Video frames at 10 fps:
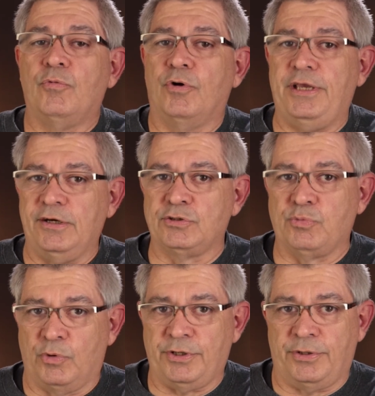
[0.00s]
Well, here's
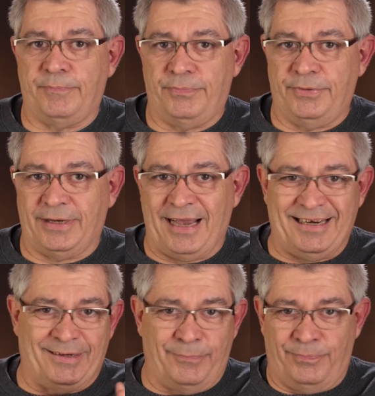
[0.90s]
one of the
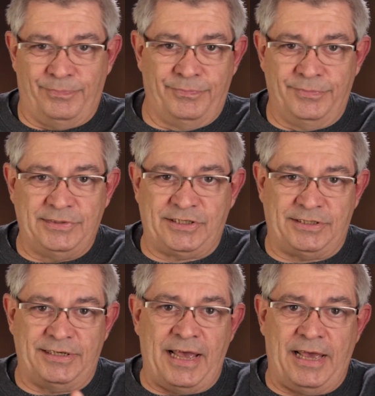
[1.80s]
kind of
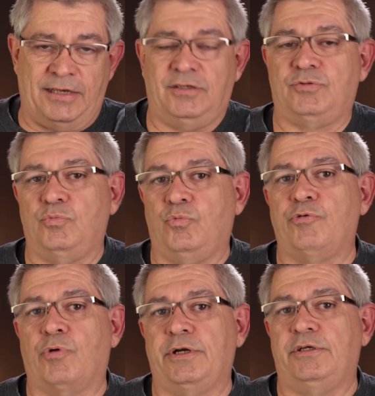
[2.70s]
snags we
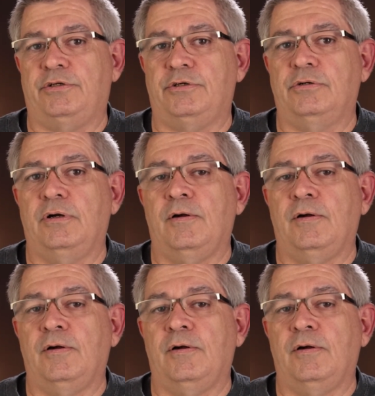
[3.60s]
run into.